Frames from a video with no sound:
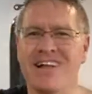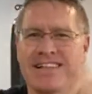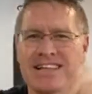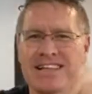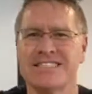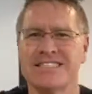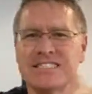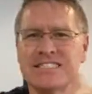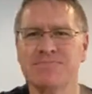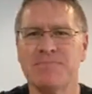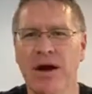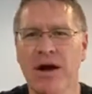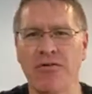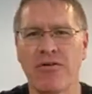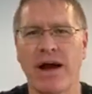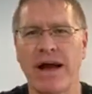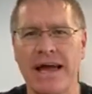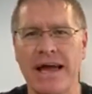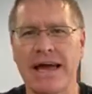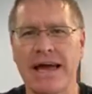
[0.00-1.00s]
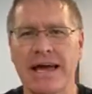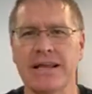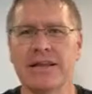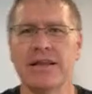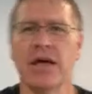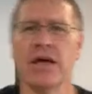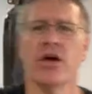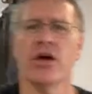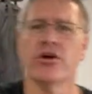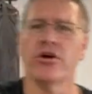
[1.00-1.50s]
This is my right hand.
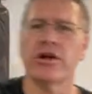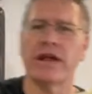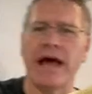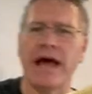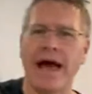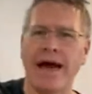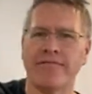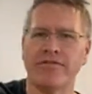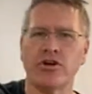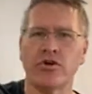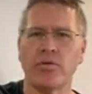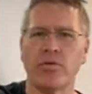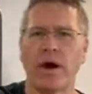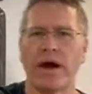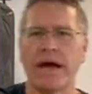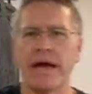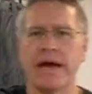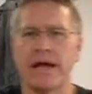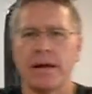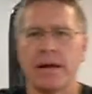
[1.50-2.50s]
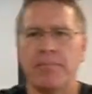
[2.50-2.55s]
You're gonna have it in your right hand.